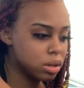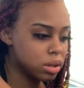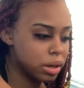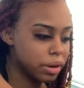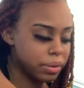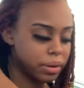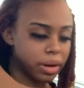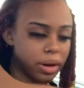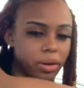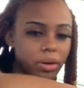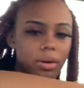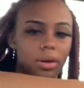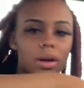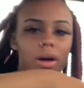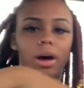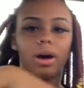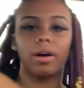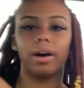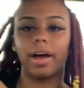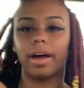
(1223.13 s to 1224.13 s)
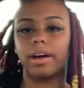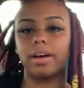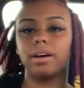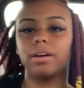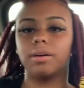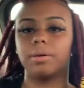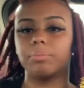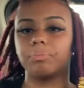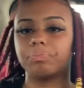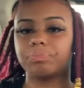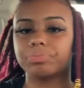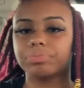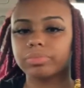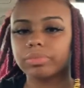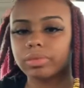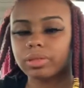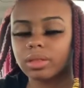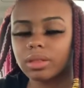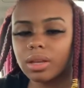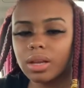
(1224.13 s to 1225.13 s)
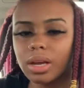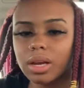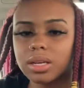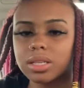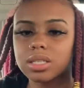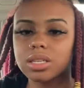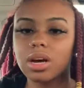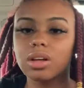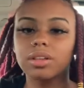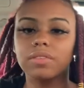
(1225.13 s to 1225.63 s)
There we go. Okay, um, so